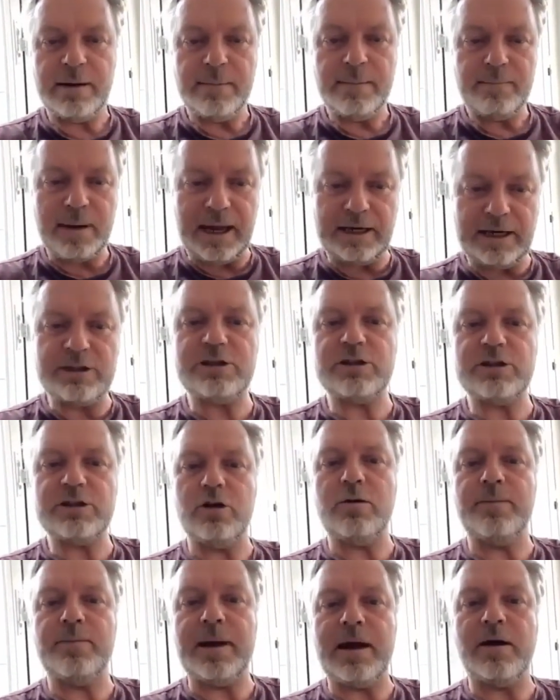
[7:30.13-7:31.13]
passionate
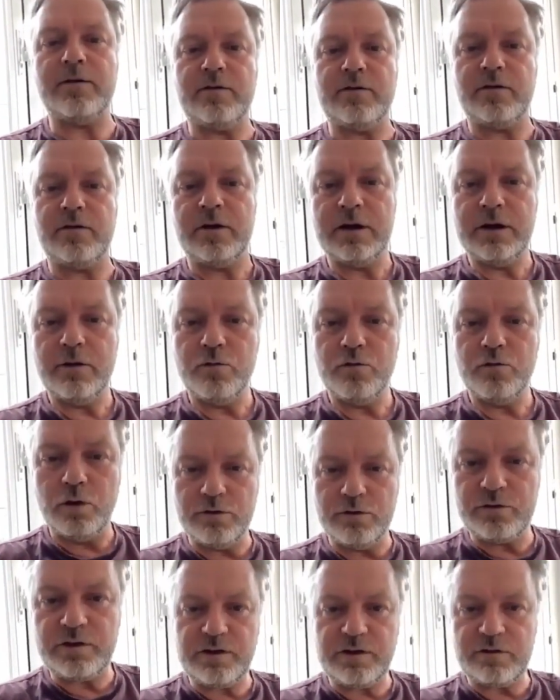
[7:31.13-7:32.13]
about
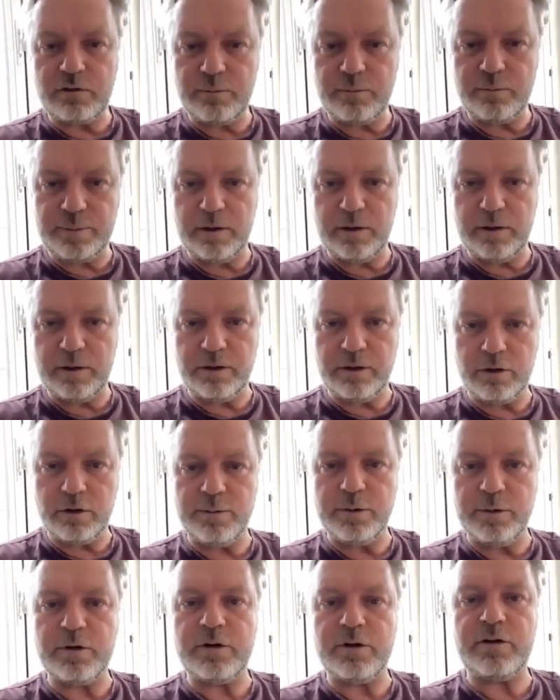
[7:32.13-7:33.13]
wanting to build their
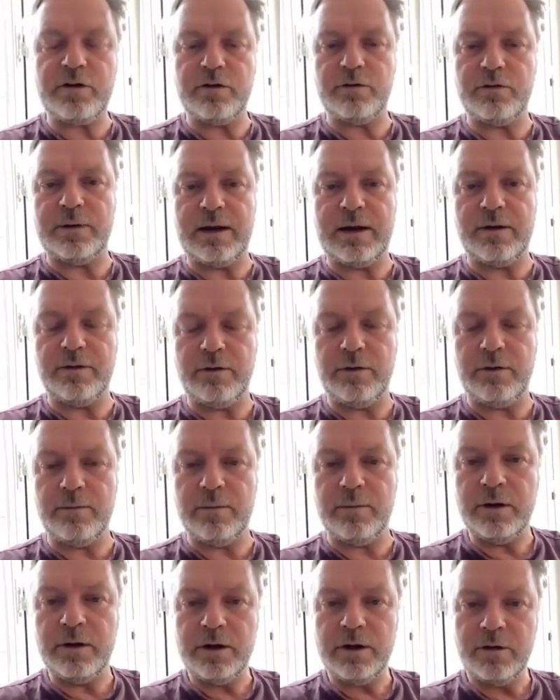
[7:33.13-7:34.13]
communities around them,